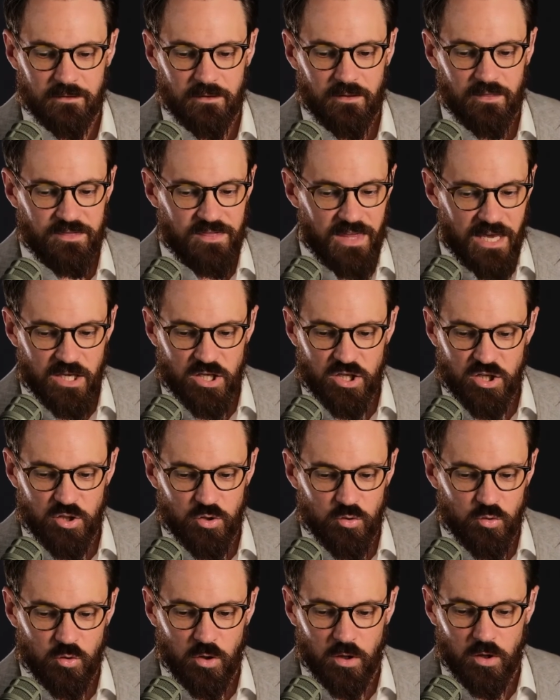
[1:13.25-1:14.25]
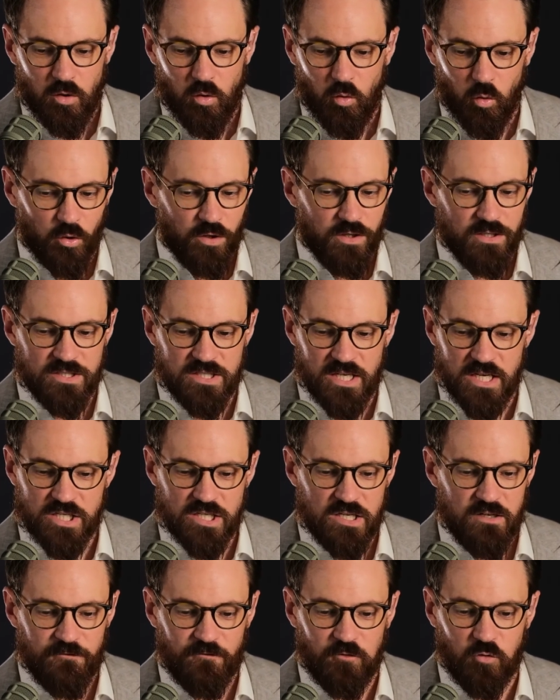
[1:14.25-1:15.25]
Thank you,
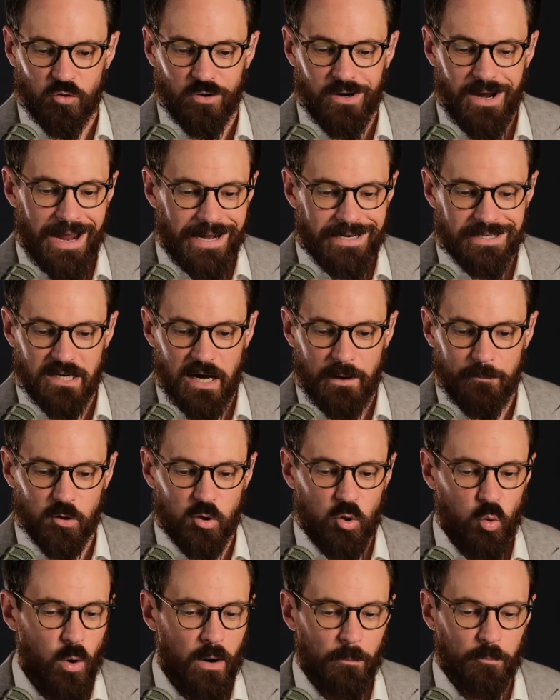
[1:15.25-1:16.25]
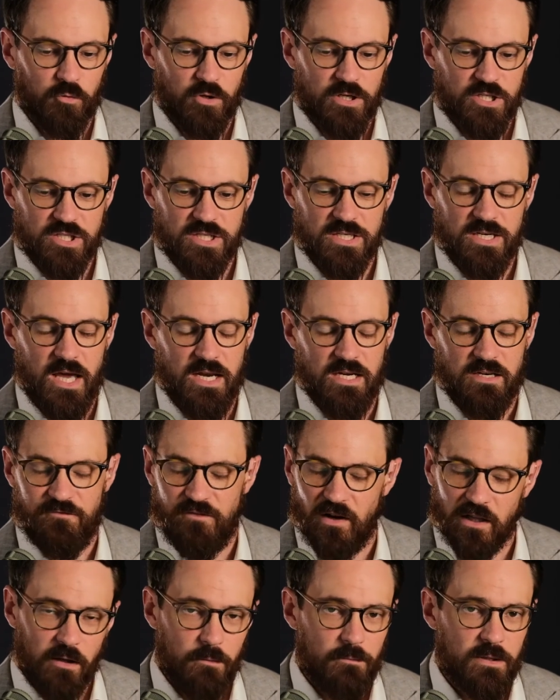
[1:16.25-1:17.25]
Organization for Economic Cooperation and
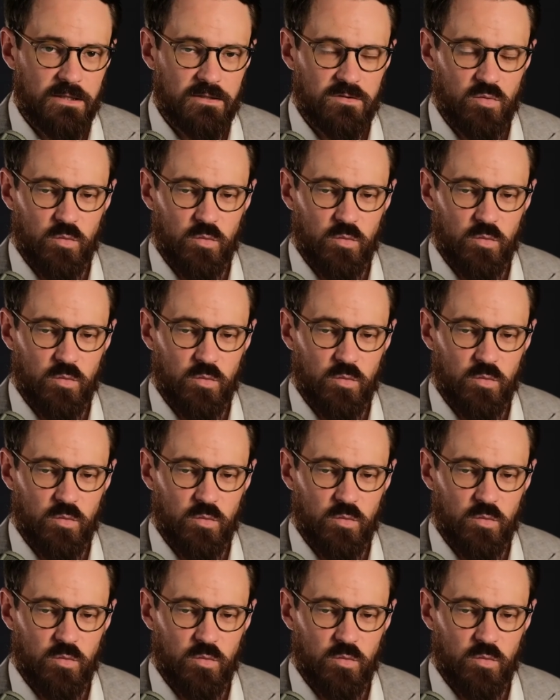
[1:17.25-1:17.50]
Development,